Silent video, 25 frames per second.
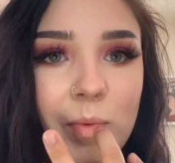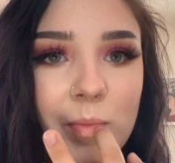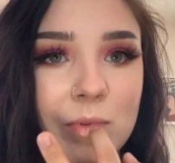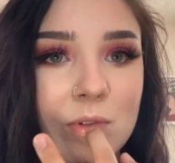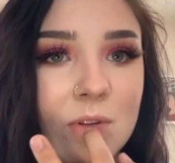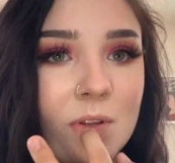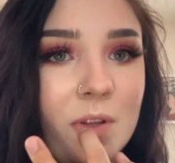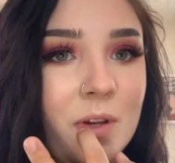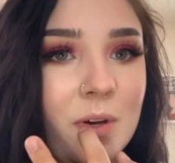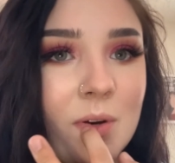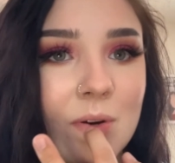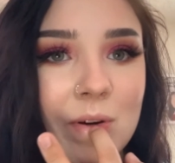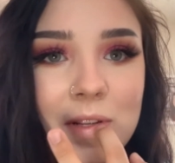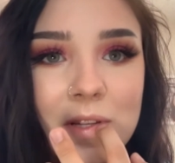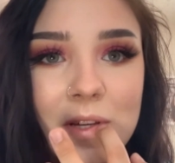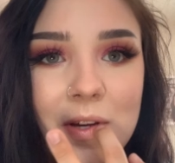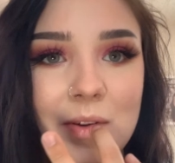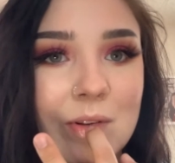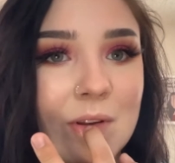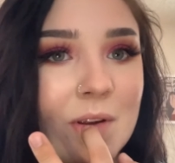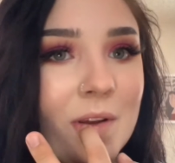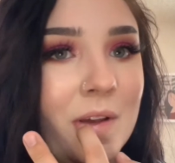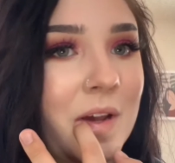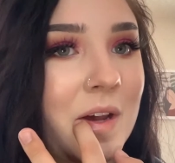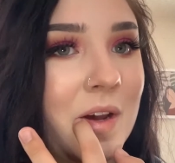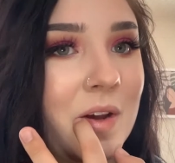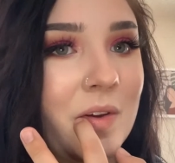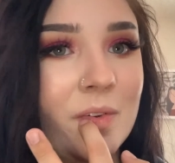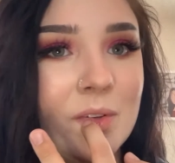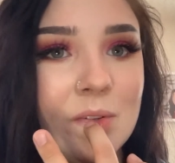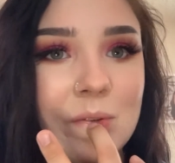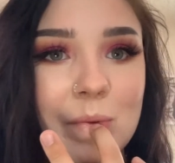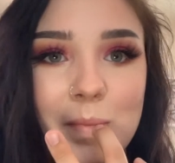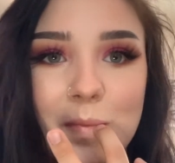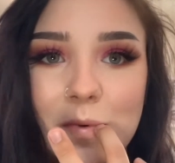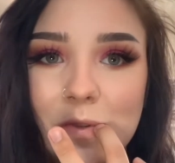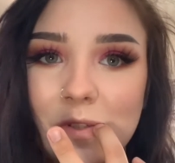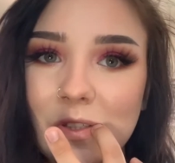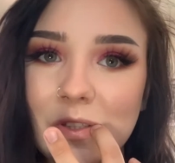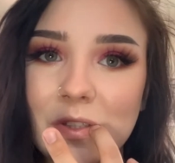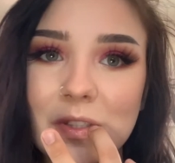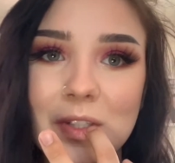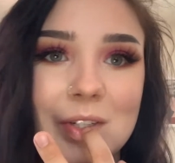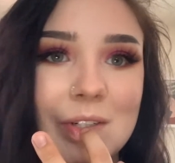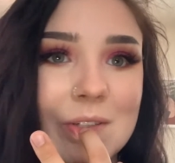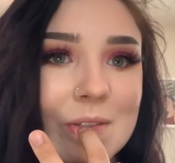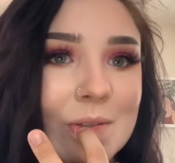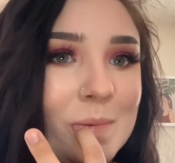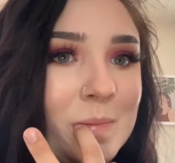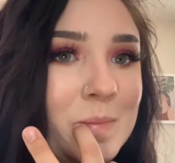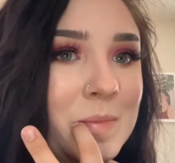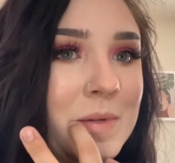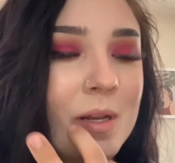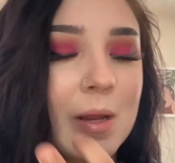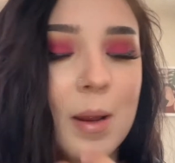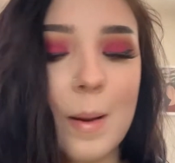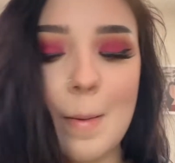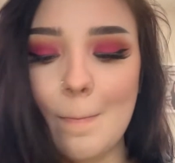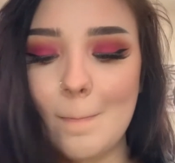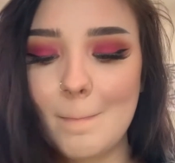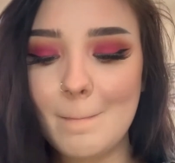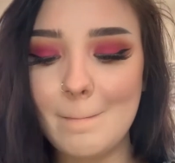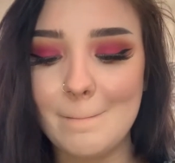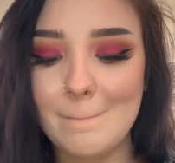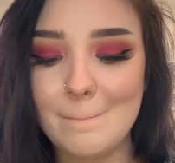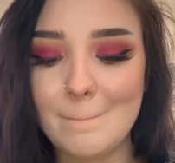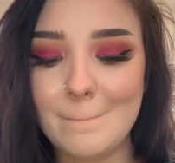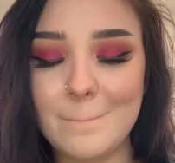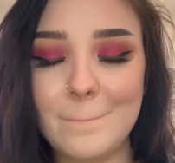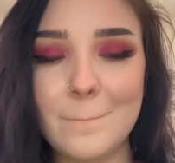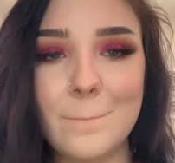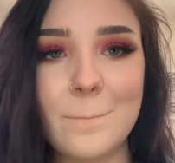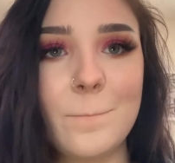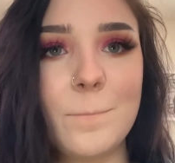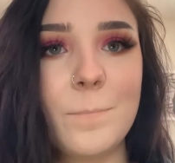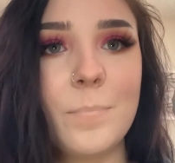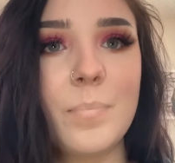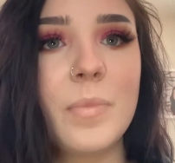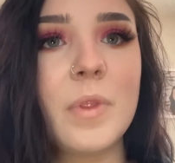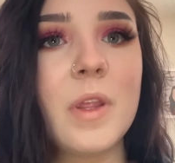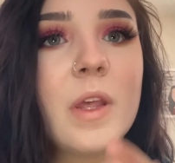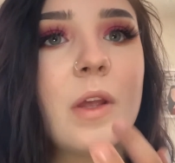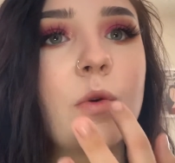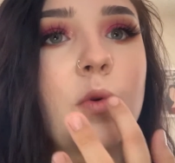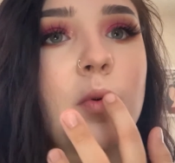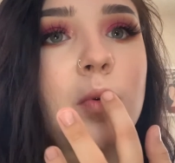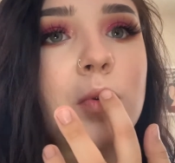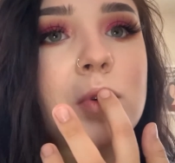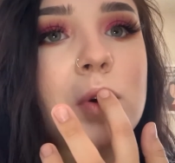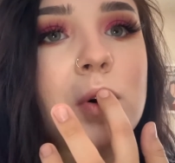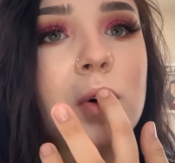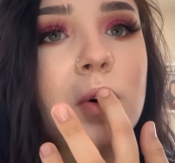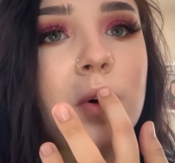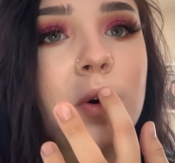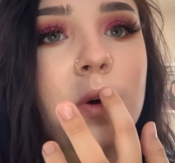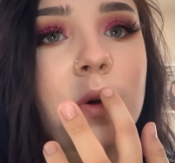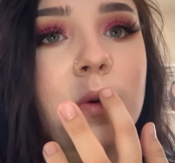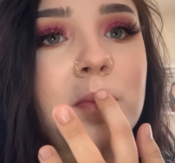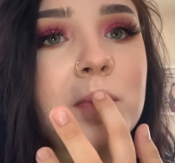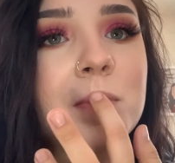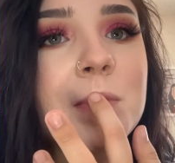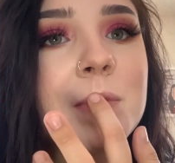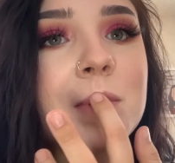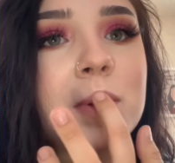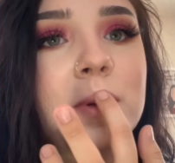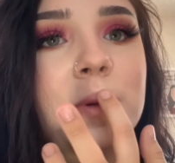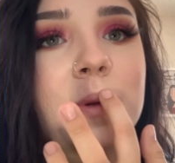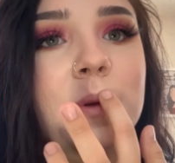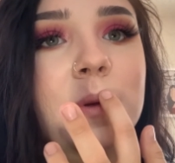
so they always have to have some moisture on them at all times.